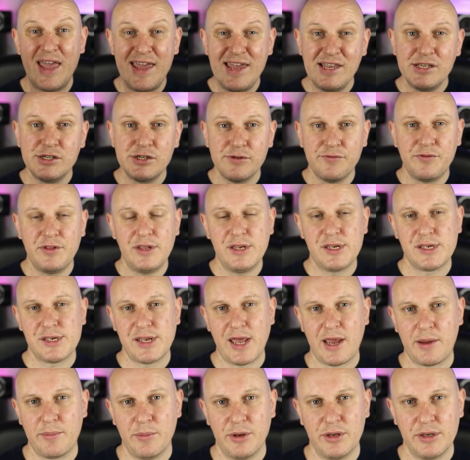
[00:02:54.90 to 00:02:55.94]
each of these
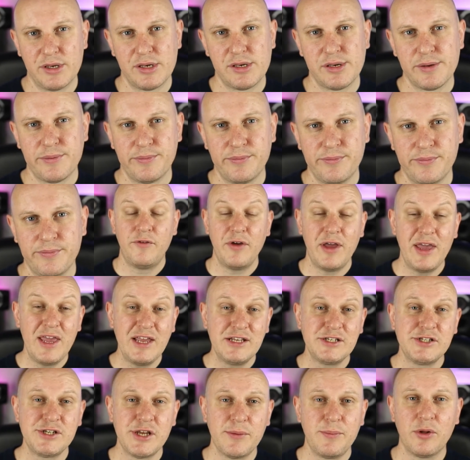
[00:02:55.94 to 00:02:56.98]
segments. For
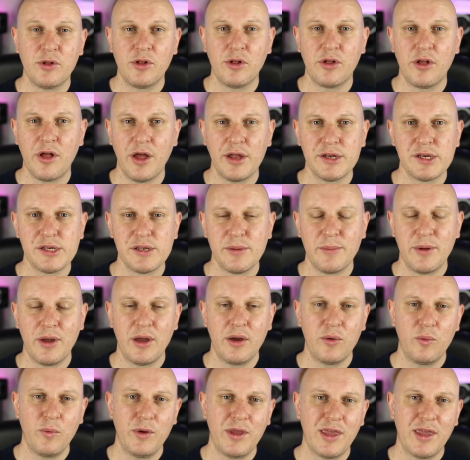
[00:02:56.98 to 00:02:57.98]
each typical customer, we